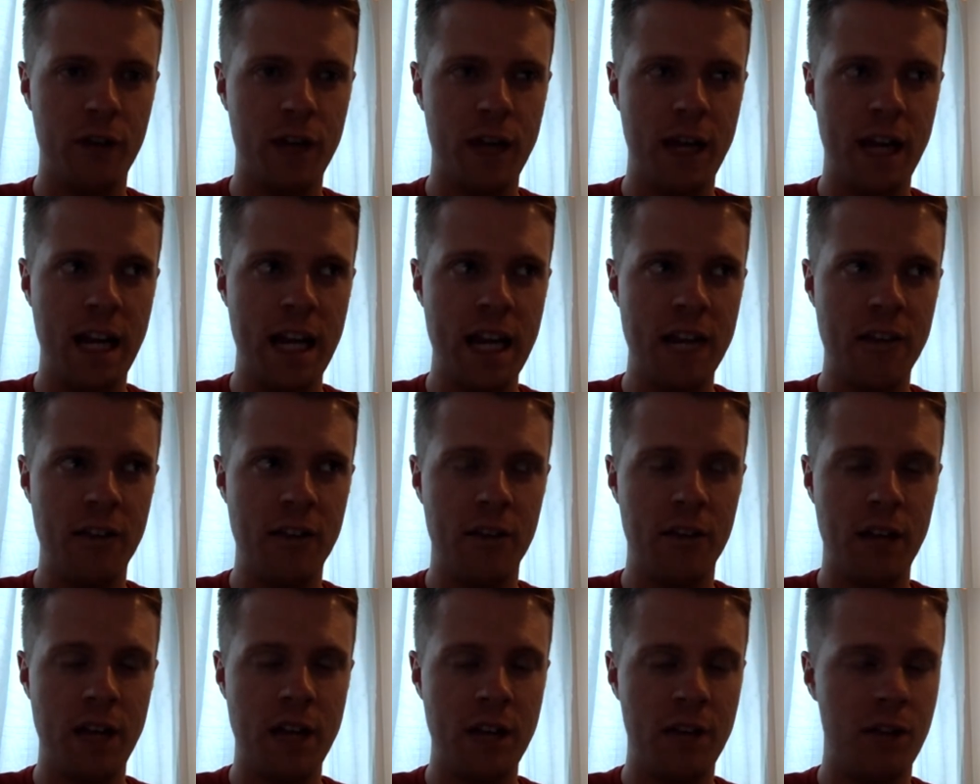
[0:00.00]

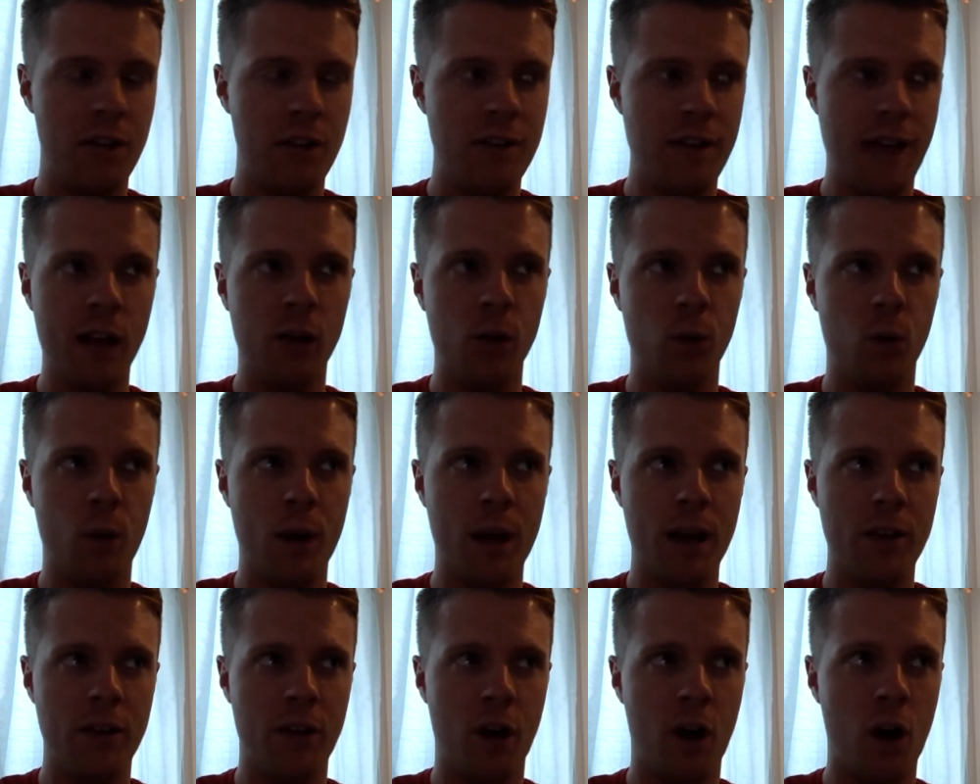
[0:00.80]
either dealt
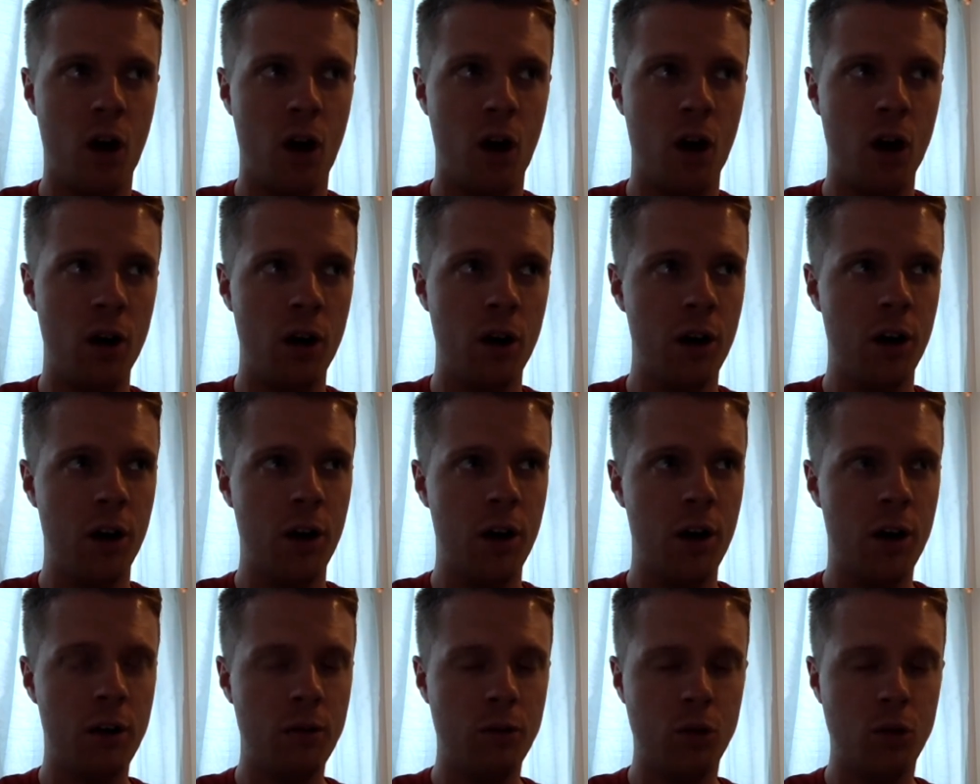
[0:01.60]
with or
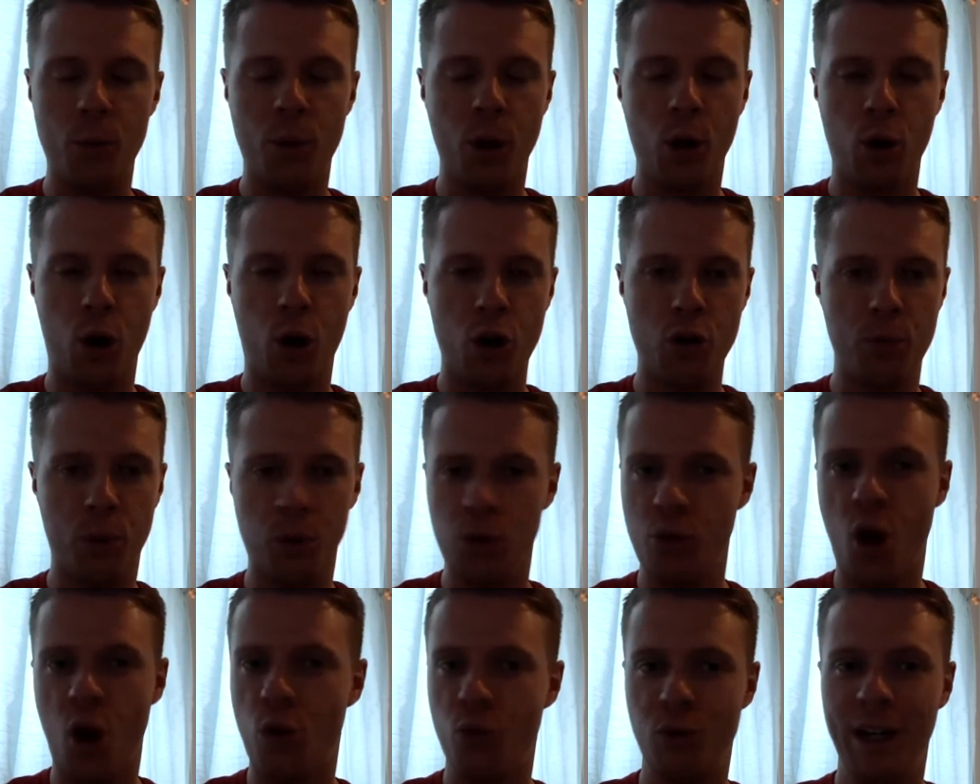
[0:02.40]
come across
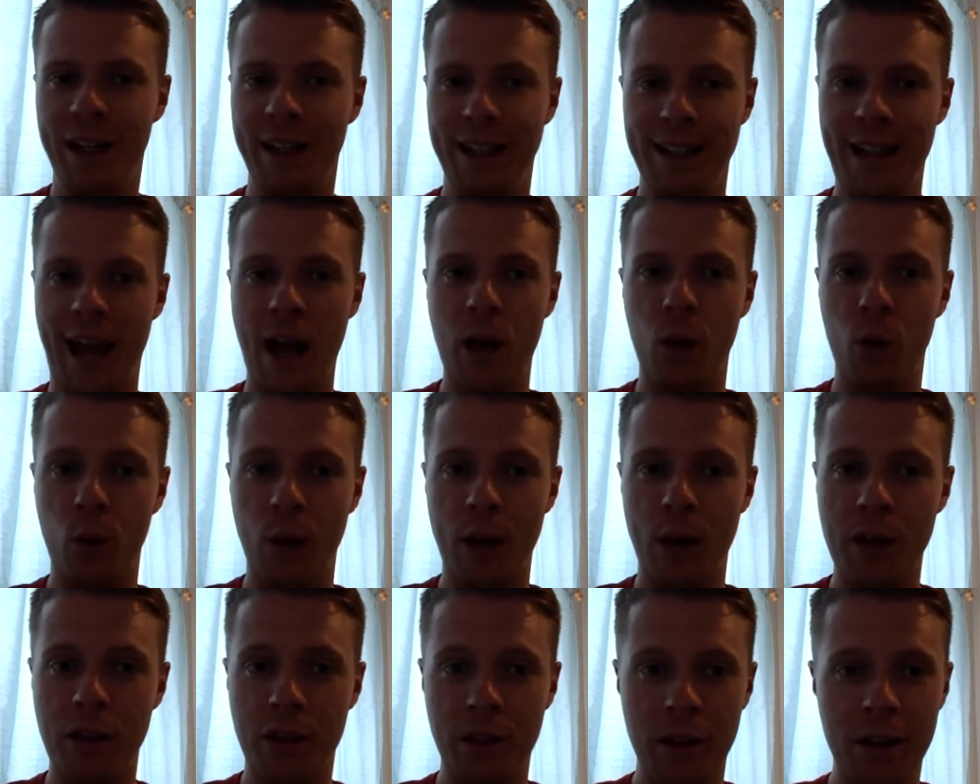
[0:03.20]
but not really dealt
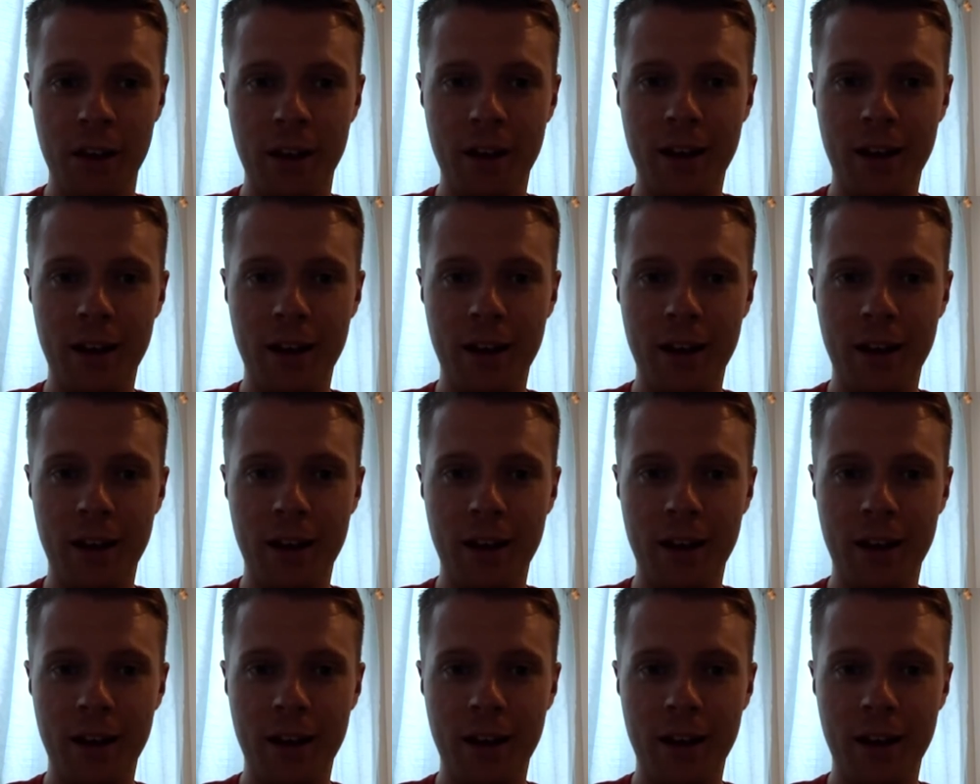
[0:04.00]
with.